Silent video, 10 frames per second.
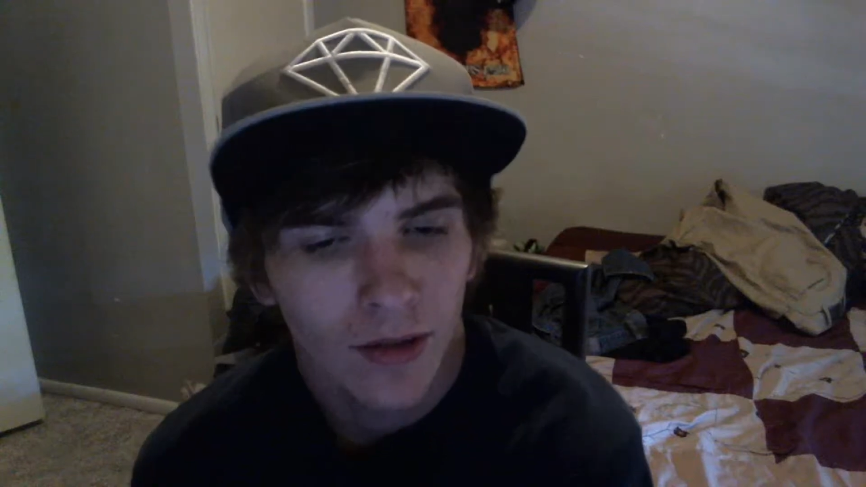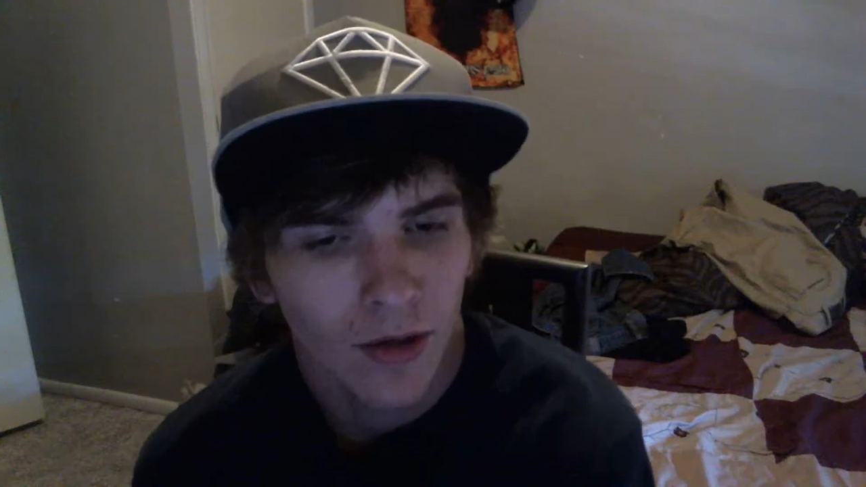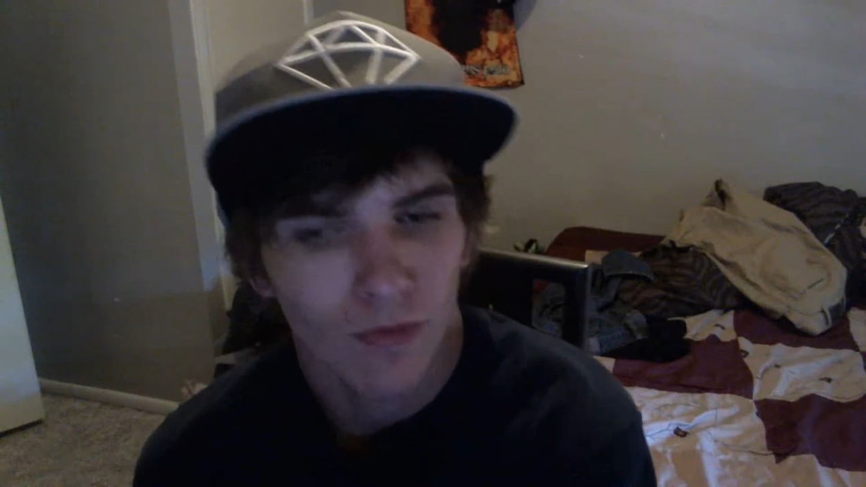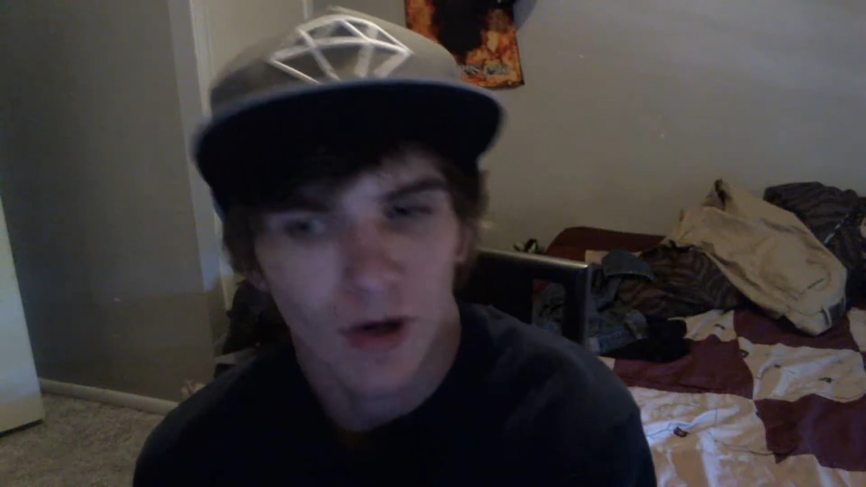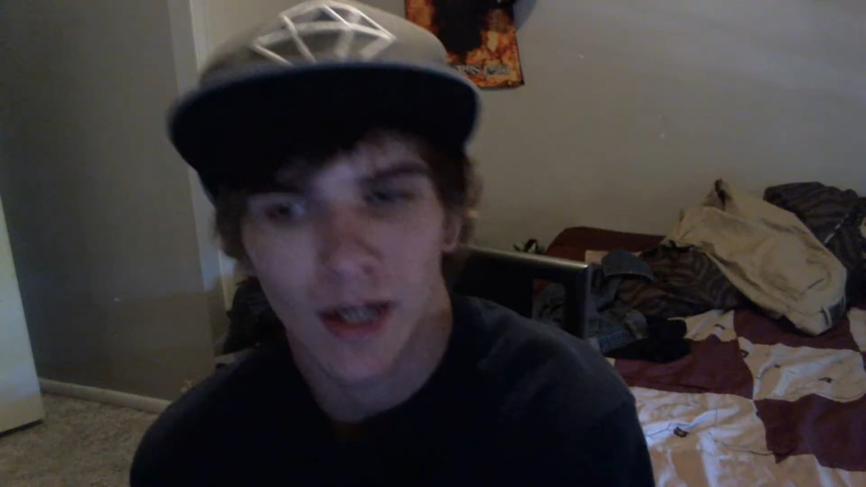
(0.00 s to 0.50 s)

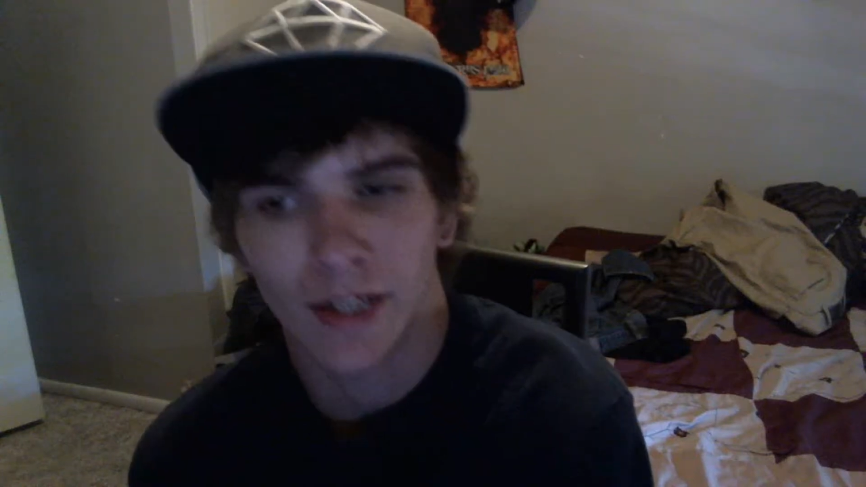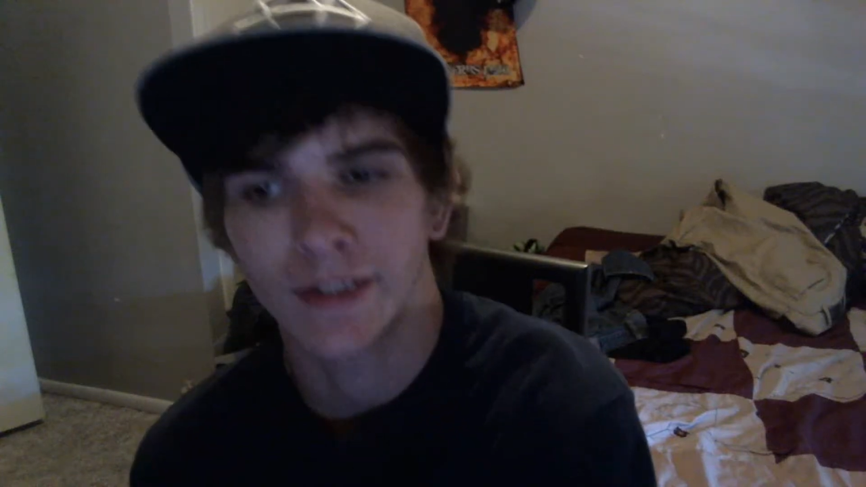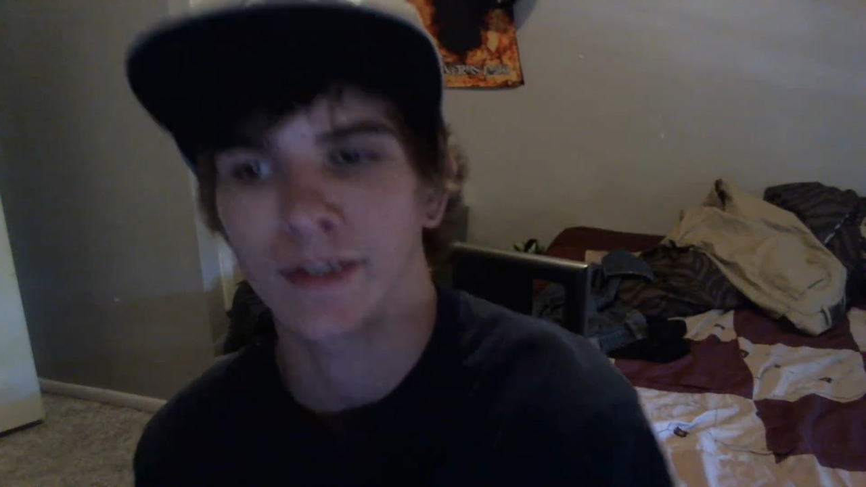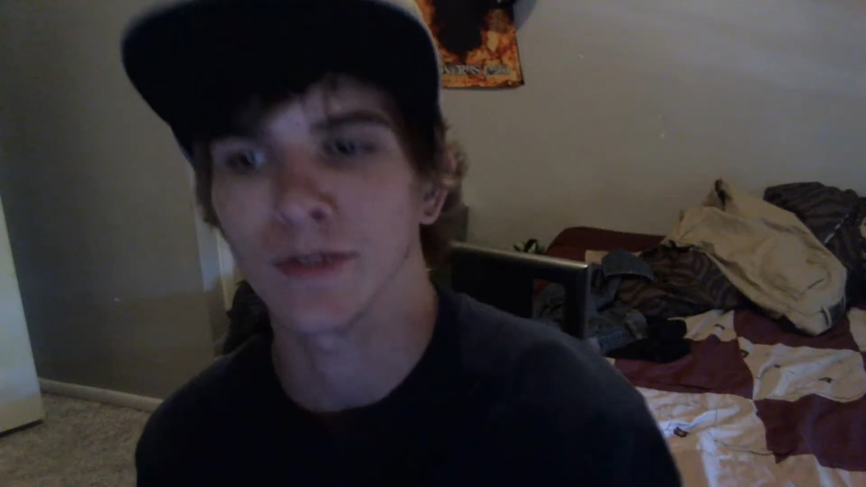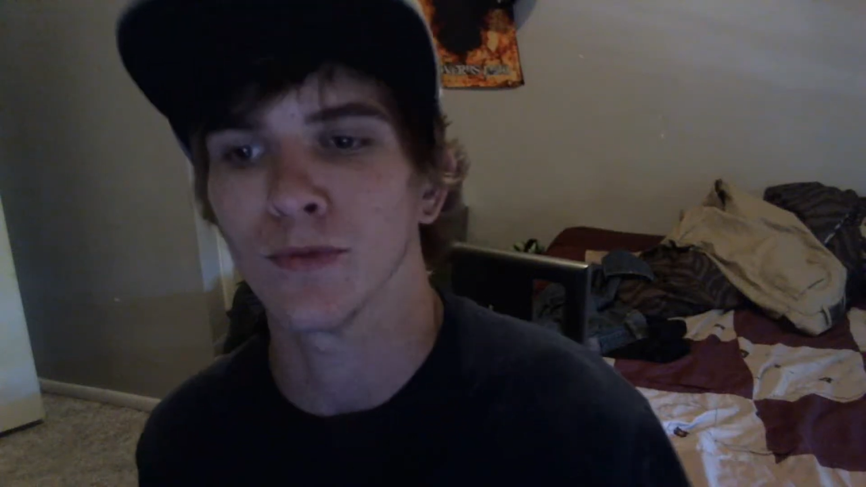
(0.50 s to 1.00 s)
Alright,
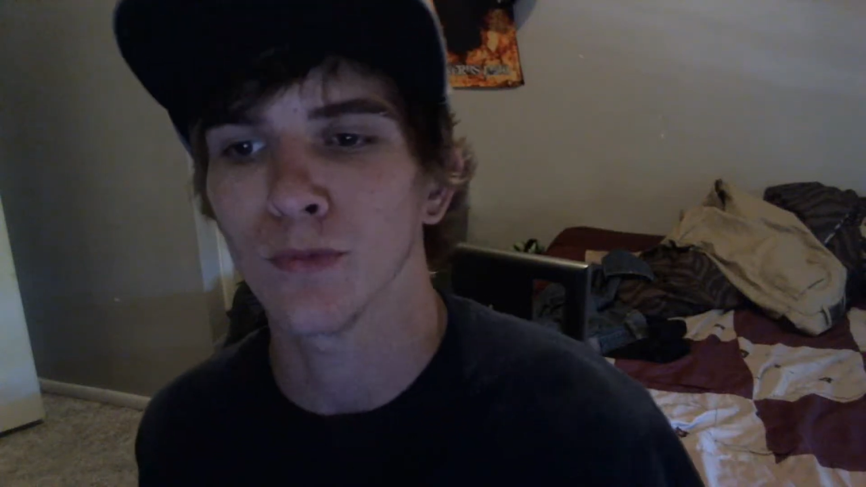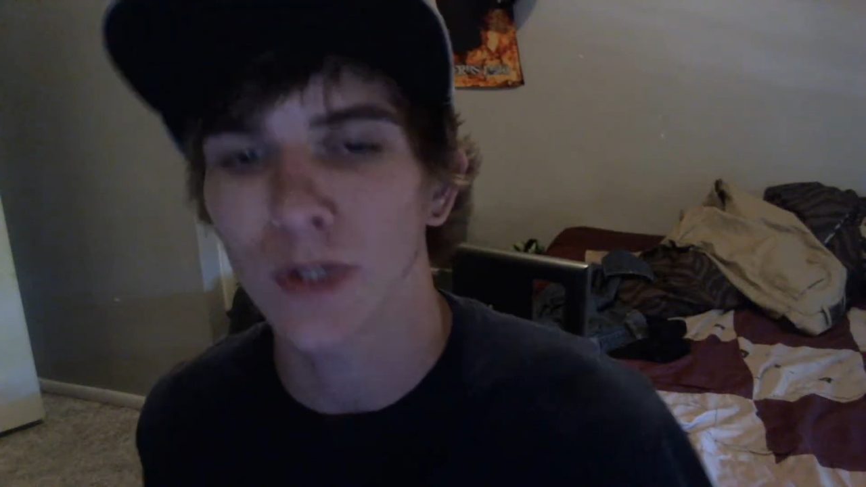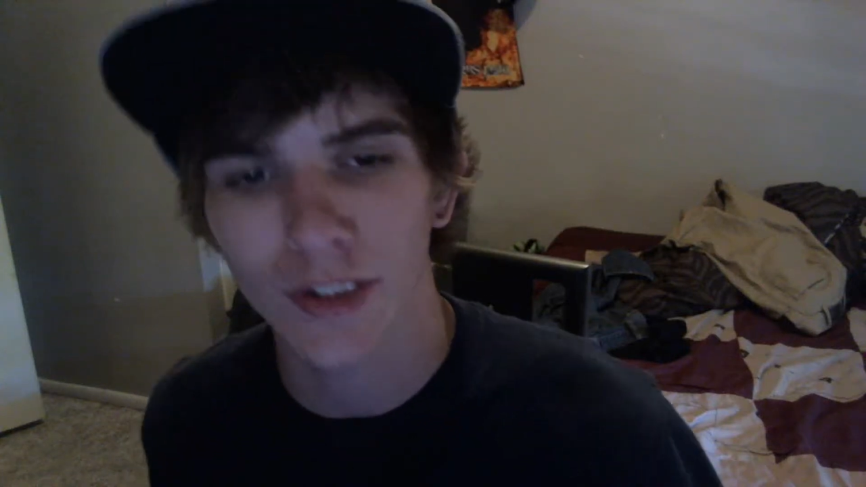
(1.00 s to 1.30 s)
what